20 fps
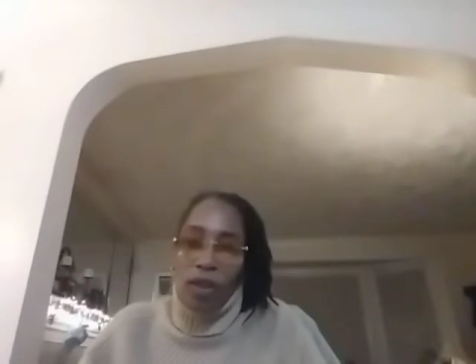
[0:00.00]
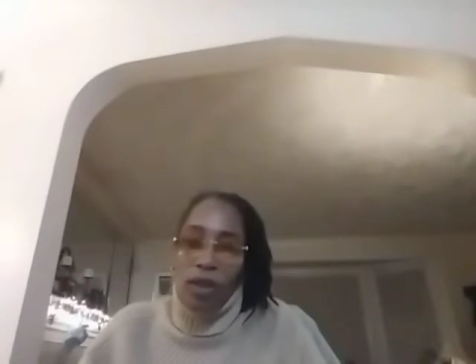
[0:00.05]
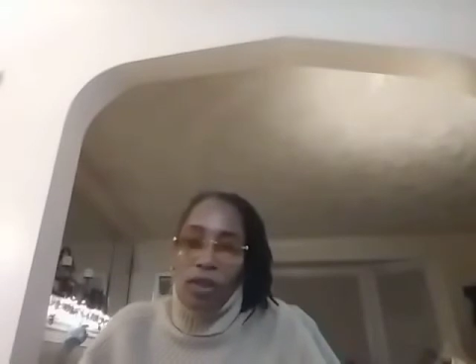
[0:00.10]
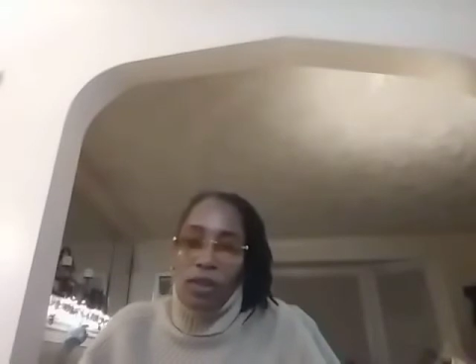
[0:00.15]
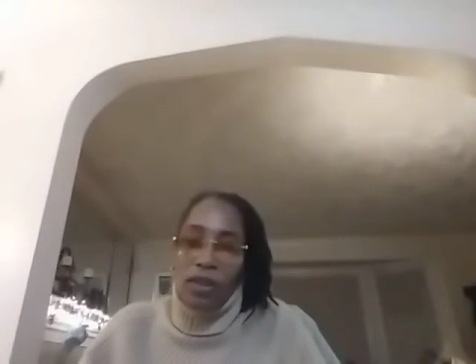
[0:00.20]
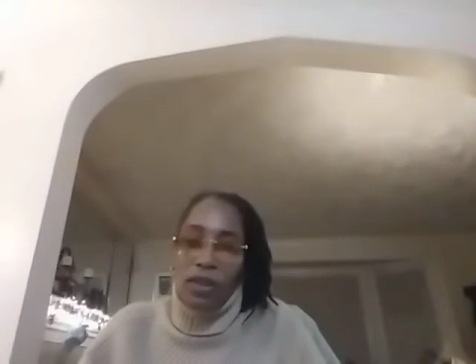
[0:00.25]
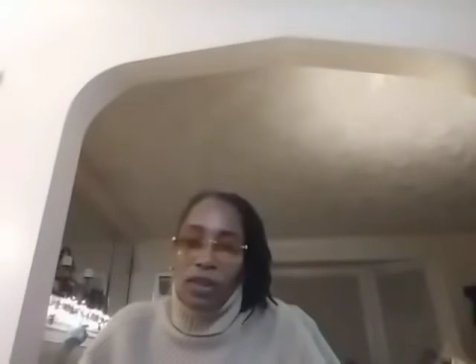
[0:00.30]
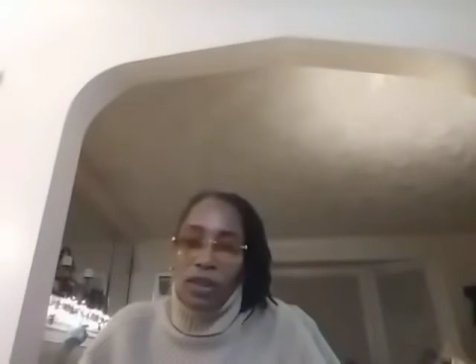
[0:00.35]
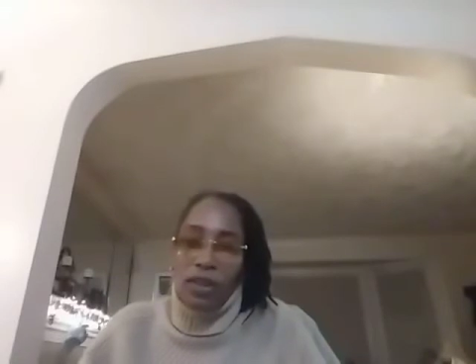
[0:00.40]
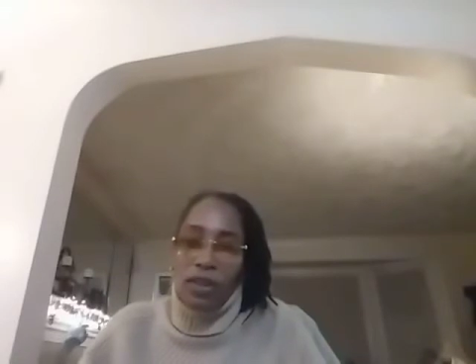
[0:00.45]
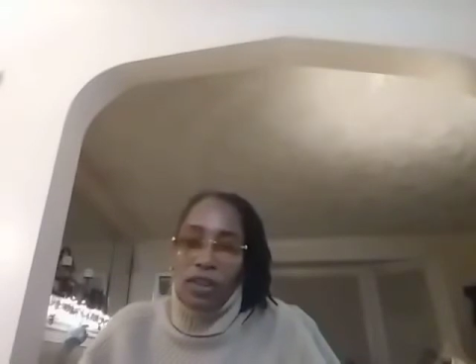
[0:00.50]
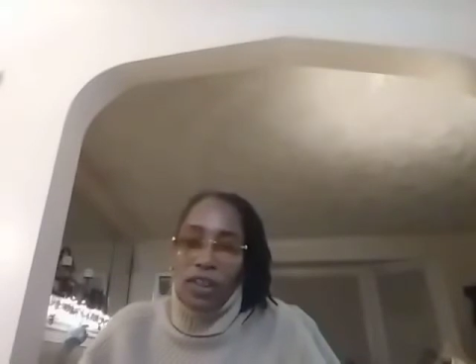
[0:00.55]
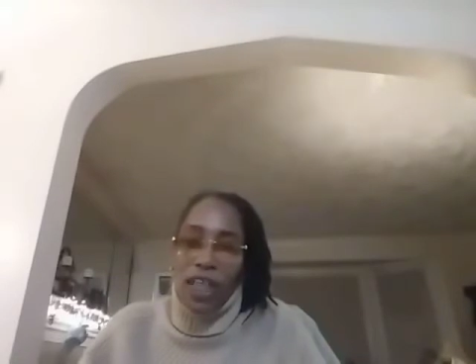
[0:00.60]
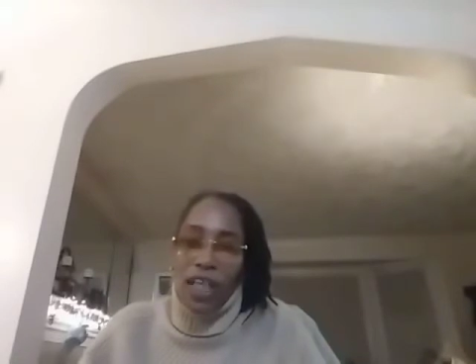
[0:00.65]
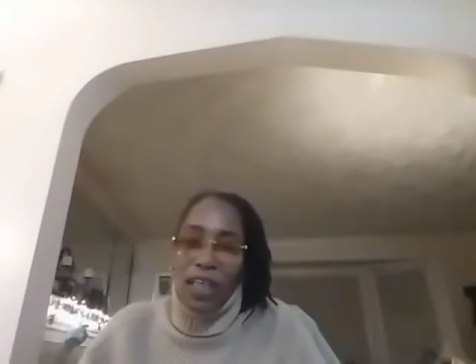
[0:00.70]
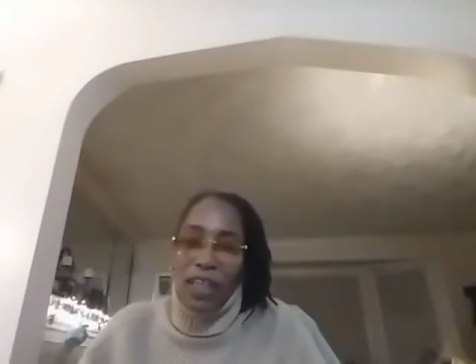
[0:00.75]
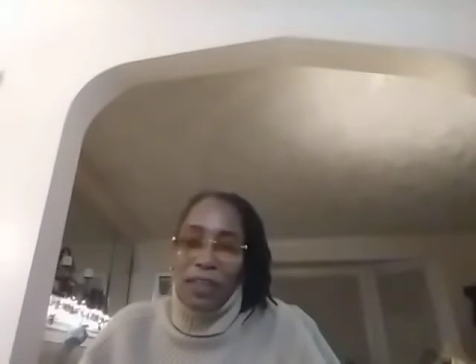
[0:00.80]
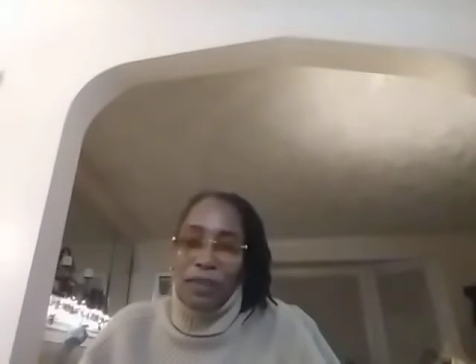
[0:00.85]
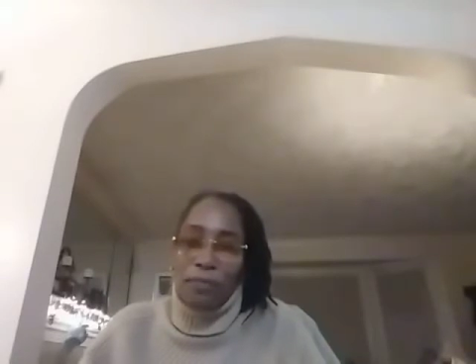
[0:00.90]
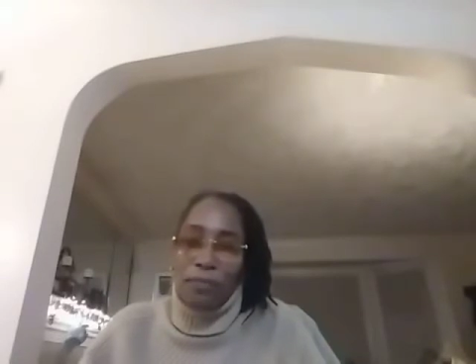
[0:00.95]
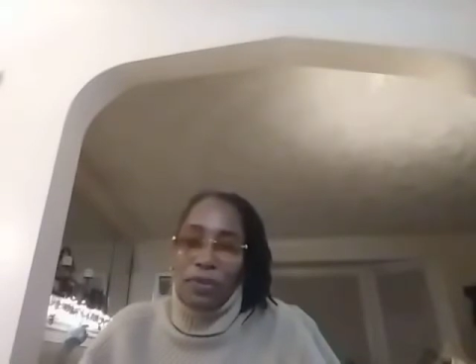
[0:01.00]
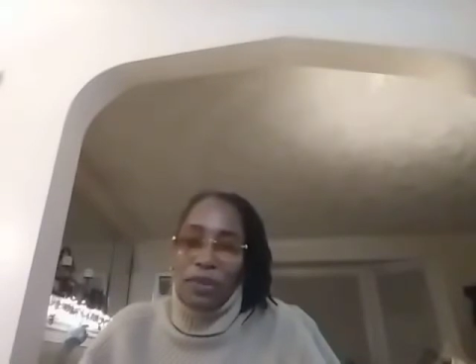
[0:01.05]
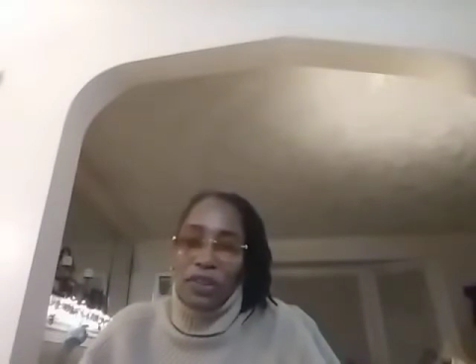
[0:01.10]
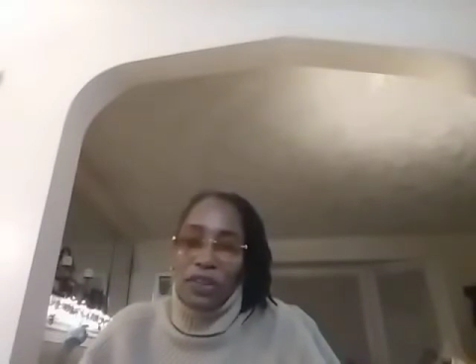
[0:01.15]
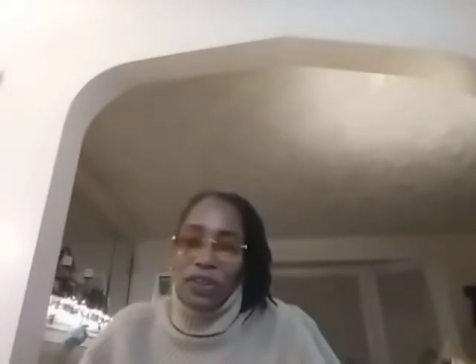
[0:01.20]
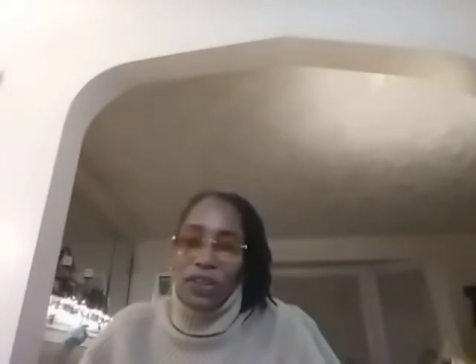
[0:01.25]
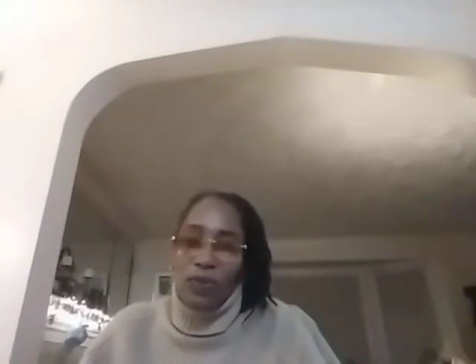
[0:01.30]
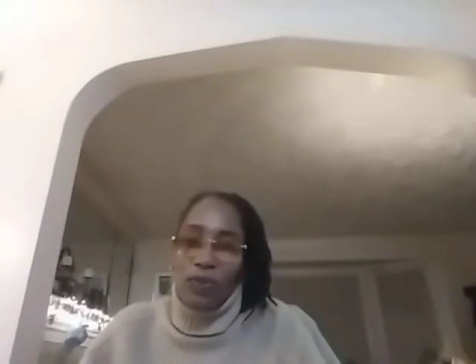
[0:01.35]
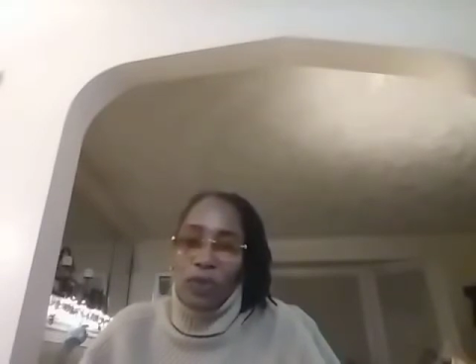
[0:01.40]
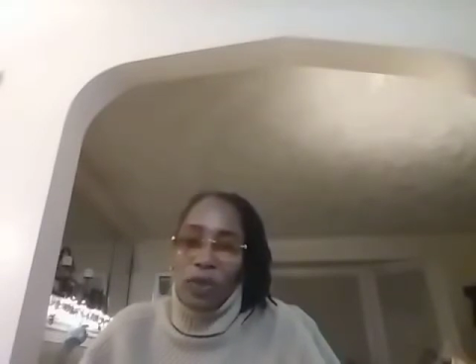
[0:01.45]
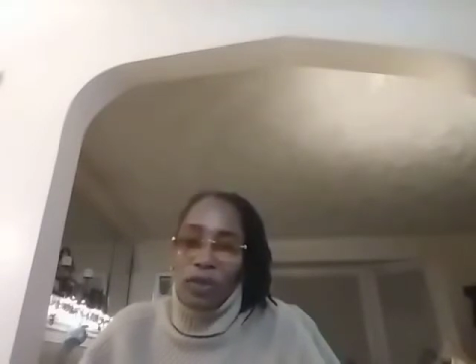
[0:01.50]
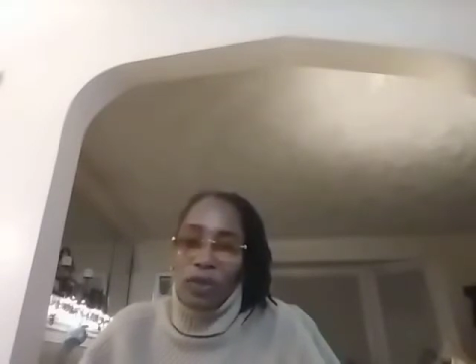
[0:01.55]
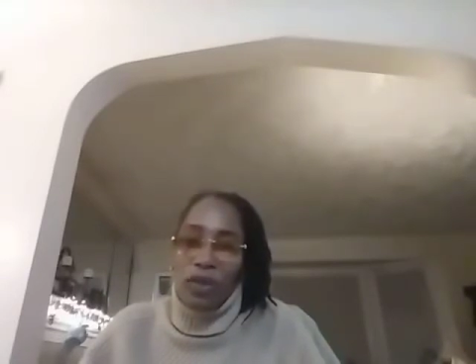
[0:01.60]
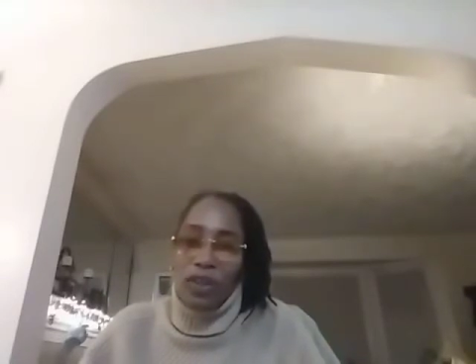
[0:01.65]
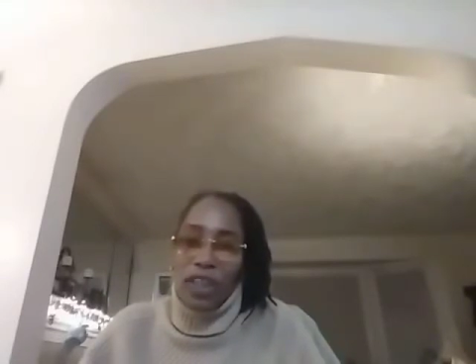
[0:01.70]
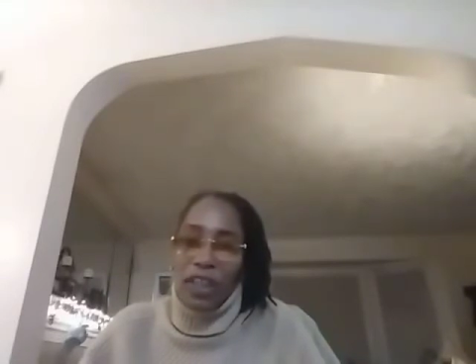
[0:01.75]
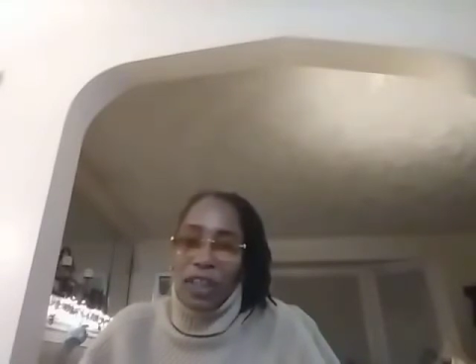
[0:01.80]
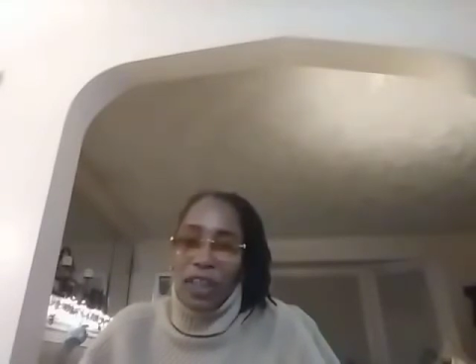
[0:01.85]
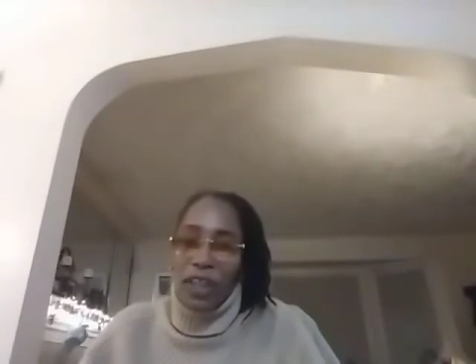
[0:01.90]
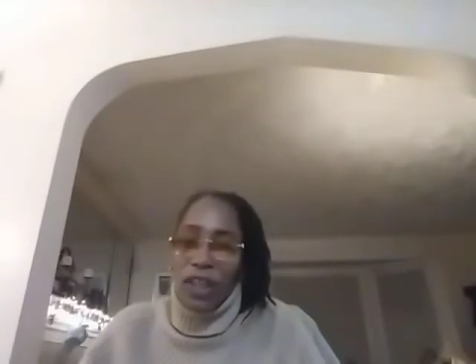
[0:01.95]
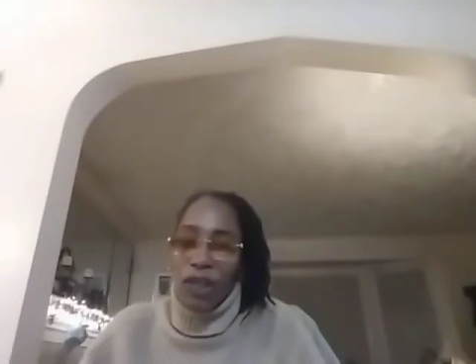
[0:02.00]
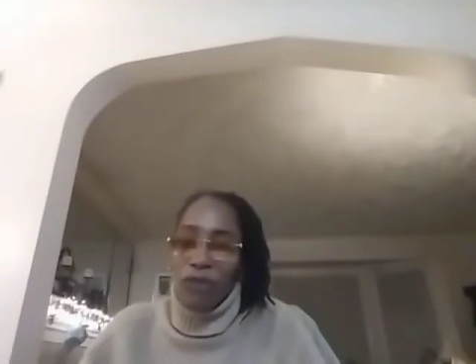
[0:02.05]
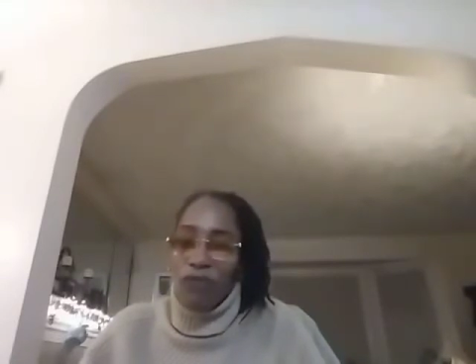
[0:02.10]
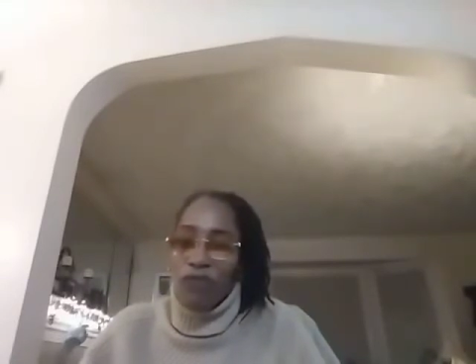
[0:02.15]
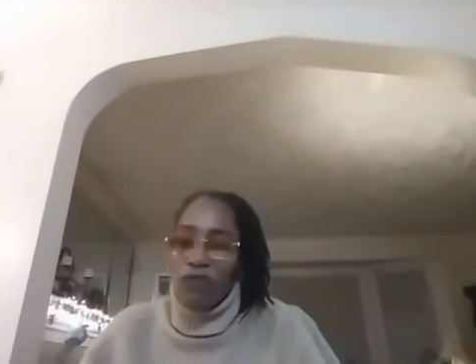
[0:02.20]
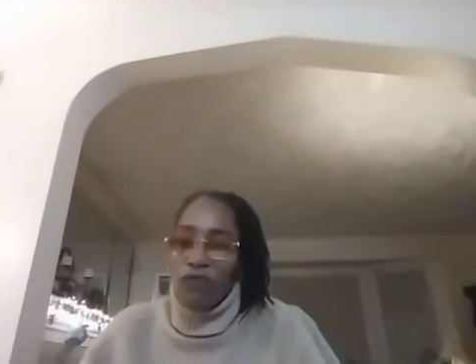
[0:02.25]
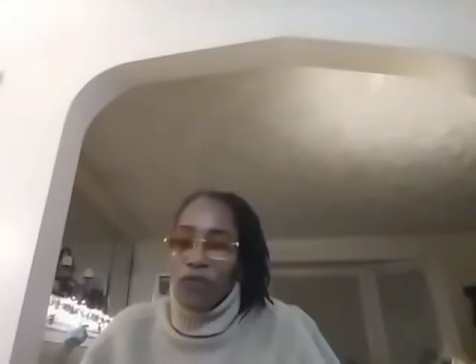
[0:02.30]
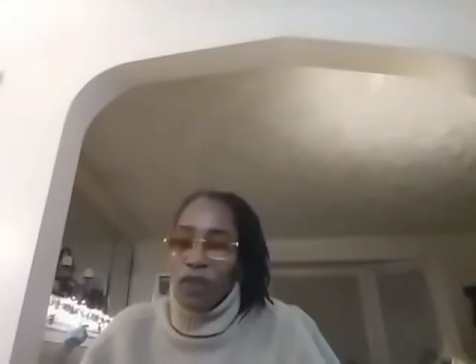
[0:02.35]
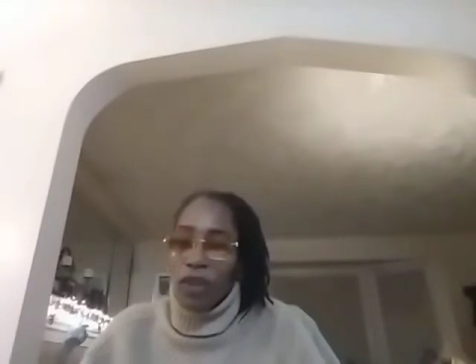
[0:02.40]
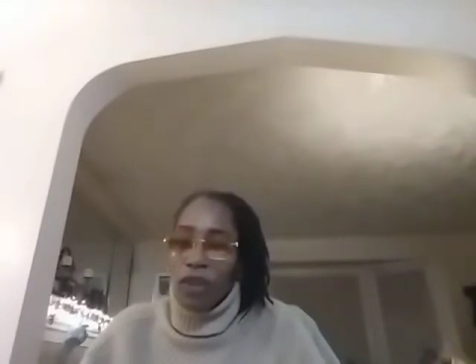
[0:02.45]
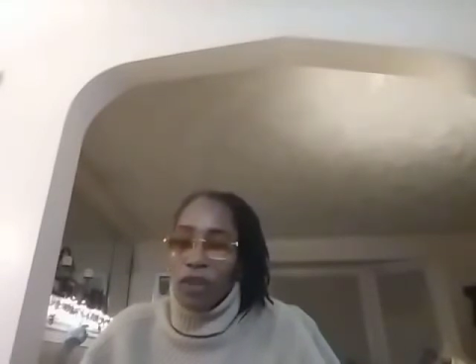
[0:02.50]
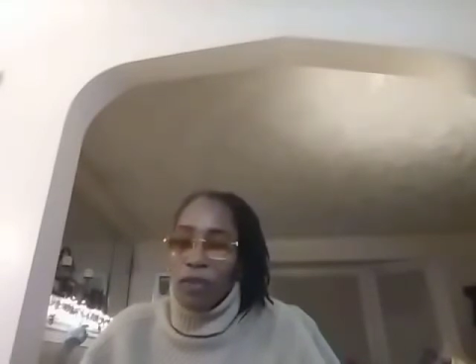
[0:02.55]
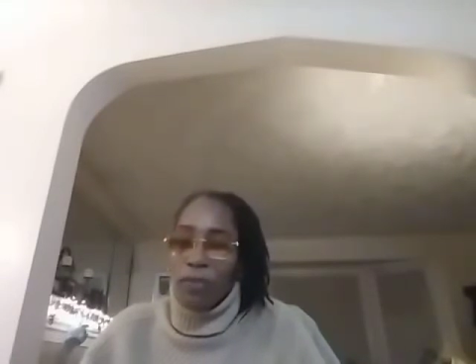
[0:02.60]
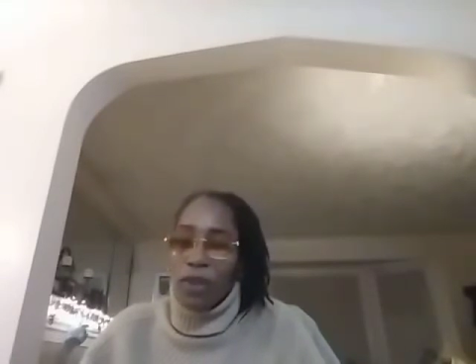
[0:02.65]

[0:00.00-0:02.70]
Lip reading: See, dying piece, where did that come from?